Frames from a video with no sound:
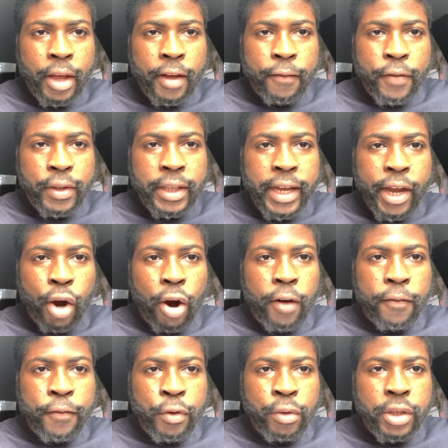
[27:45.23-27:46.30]
for they are
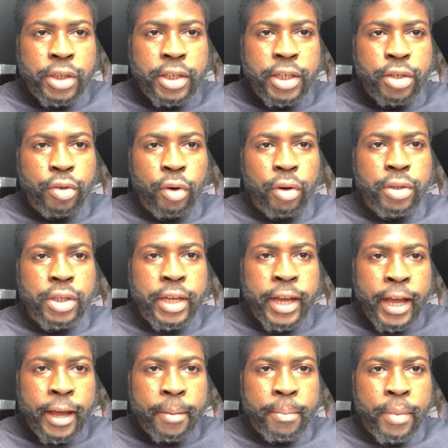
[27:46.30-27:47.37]
foolishness unto
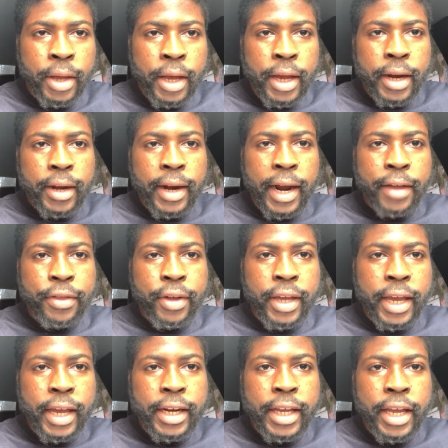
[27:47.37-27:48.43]
him, neither
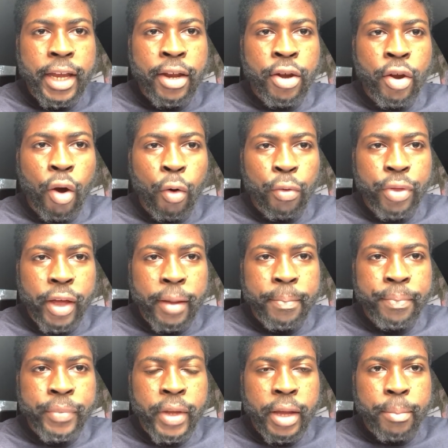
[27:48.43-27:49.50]
can he know
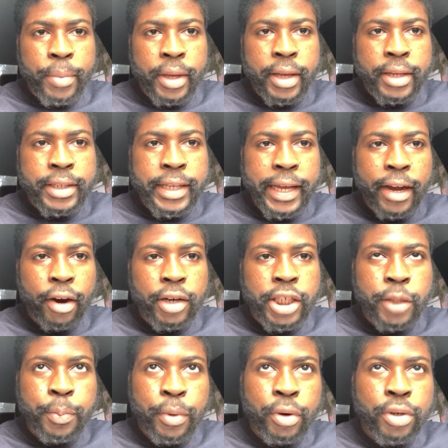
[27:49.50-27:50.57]
them because they are
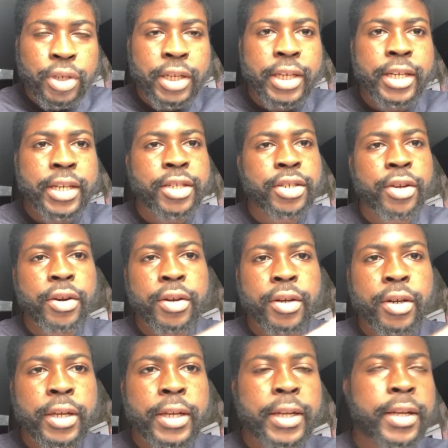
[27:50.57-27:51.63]
spiritually discerned.
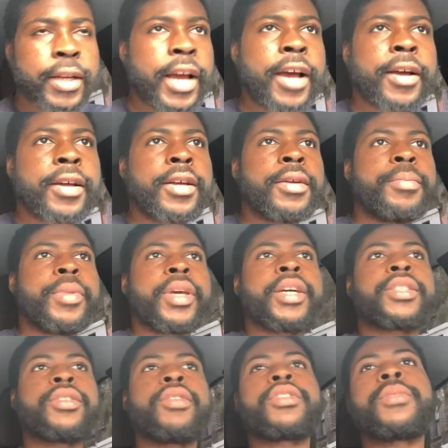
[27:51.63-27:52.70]
Yeah,
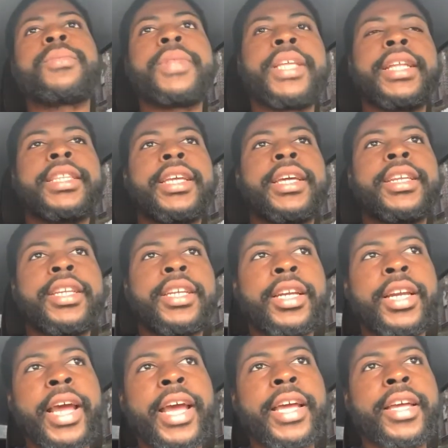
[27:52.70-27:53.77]
because ultimately at the end of the
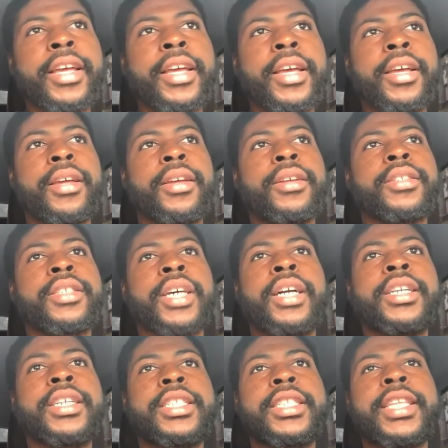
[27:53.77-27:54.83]
day, to
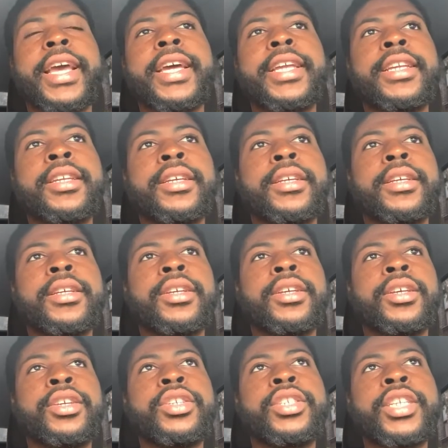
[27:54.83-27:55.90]
understand,
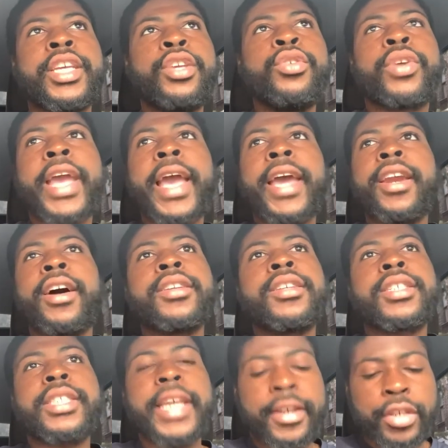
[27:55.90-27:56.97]
you see, you can't
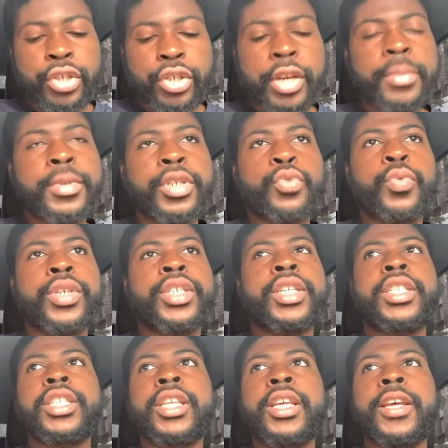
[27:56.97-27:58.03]
understand the scriptures with
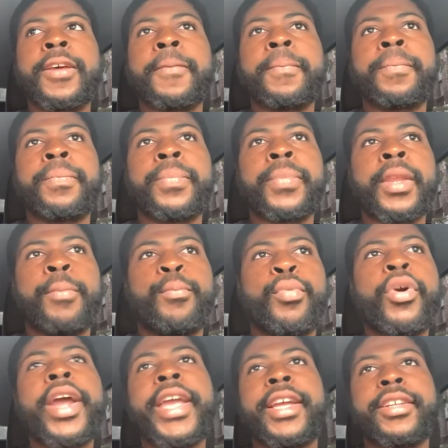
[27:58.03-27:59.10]
just
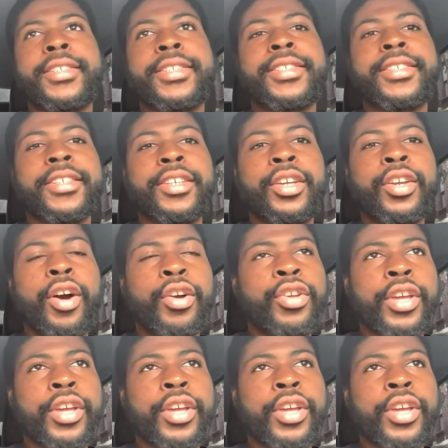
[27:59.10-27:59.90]
brains. You know,